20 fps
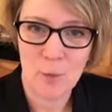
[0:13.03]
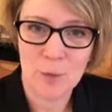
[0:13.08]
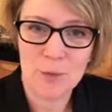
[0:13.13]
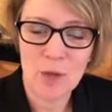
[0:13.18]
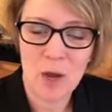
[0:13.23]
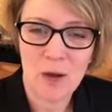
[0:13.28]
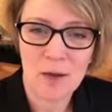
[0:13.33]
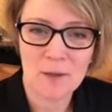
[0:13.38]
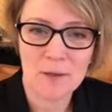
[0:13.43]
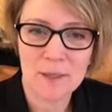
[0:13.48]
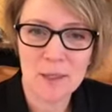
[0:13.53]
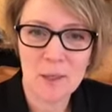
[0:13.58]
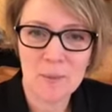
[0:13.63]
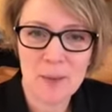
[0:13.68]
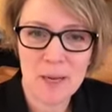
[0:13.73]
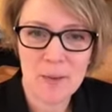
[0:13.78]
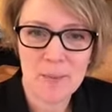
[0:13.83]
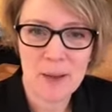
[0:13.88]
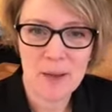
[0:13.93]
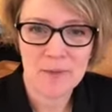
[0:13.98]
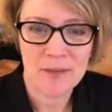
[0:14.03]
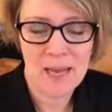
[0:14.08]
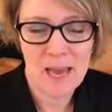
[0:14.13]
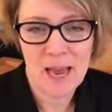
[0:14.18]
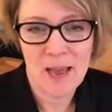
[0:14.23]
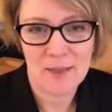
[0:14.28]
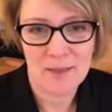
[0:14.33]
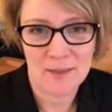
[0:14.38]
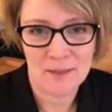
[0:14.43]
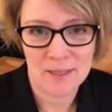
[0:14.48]
we'll talk a little bit about the
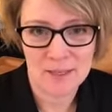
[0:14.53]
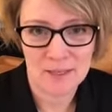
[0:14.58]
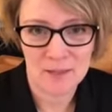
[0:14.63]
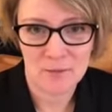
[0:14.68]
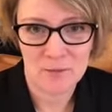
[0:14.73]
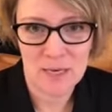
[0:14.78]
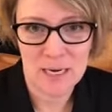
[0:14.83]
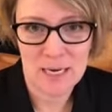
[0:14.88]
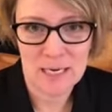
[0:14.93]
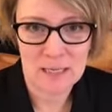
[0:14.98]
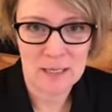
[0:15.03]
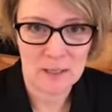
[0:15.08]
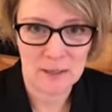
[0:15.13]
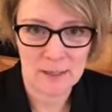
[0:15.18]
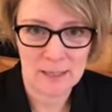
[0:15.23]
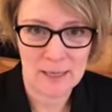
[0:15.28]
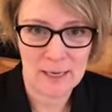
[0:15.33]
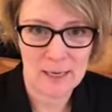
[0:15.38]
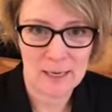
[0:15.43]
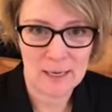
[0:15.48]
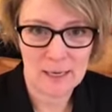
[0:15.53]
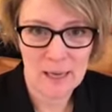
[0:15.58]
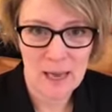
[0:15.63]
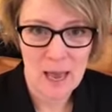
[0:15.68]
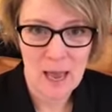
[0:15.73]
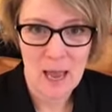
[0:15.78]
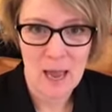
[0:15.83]
ethics of data cleaning.